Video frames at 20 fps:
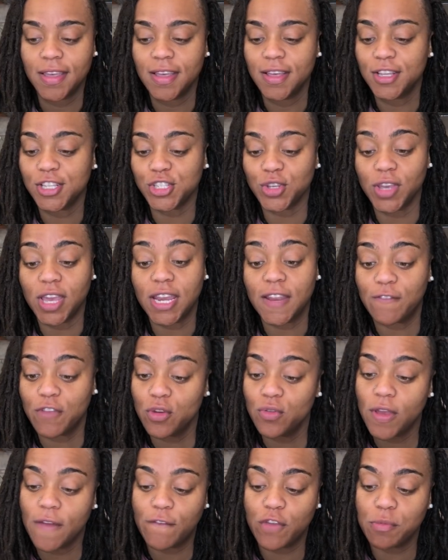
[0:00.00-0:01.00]
So again,
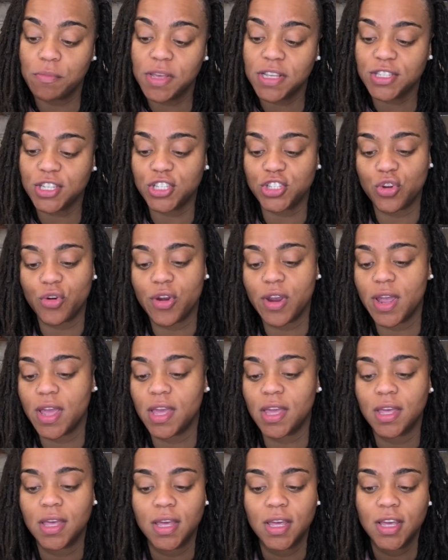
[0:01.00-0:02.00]
if you missed the
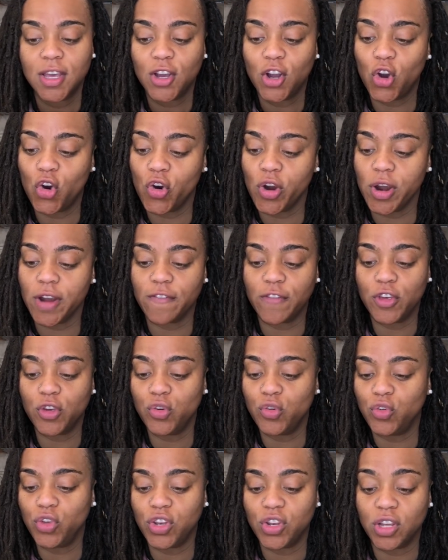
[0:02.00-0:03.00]
story, or if
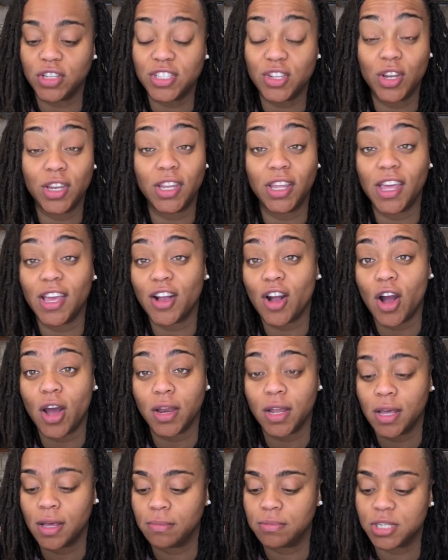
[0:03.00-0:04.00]
you still need to get caught
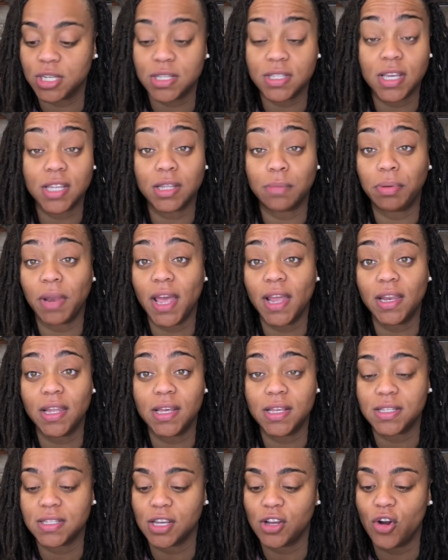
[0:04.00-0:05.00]
up, just hit the
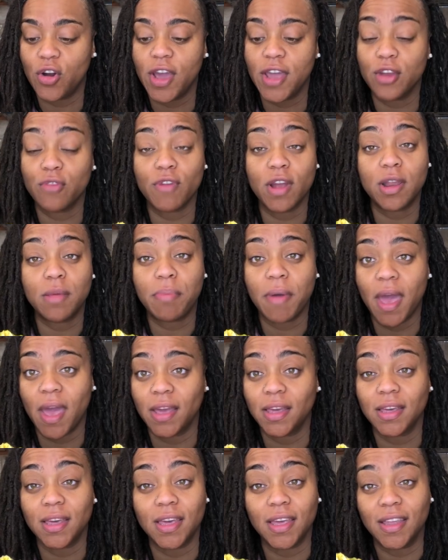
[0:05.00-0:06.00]
playlist and go ahead and run it
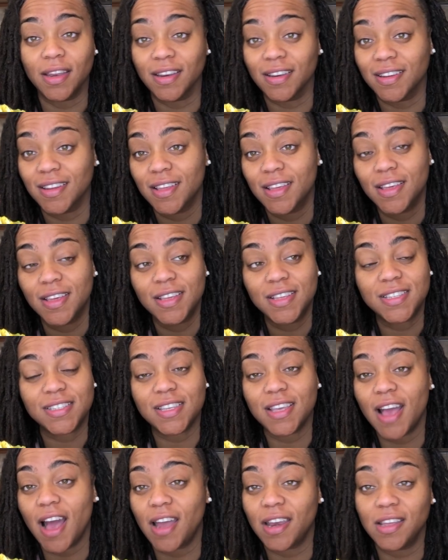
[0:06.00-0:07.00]
back and see
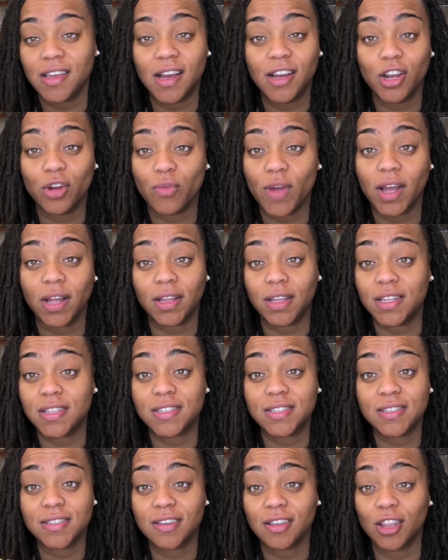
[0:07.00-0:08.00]
how the Young and
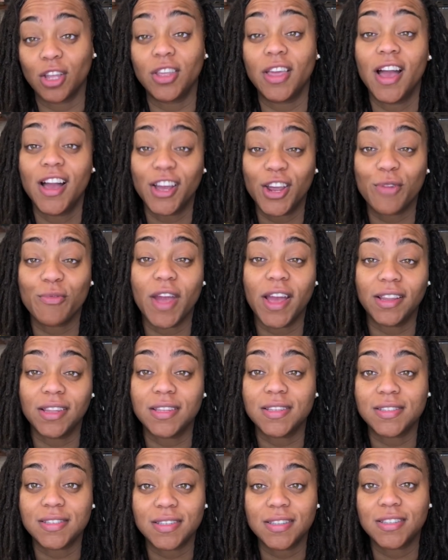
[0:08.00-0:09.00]
Reckless
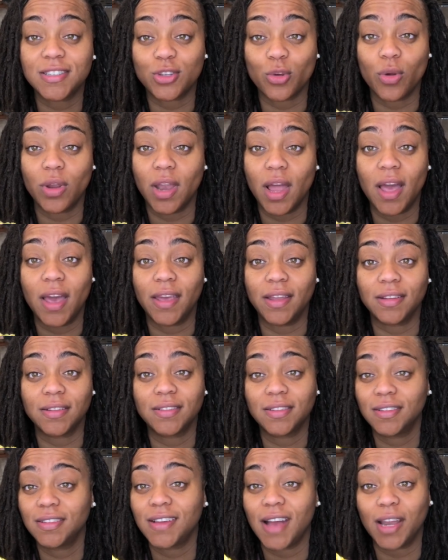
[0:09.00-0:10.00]
storyline
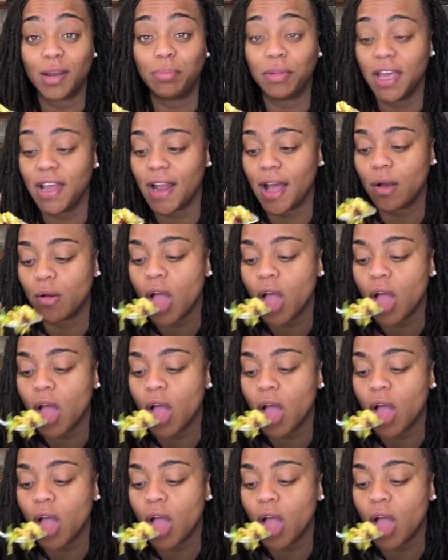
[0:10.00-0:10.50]
kind of played out.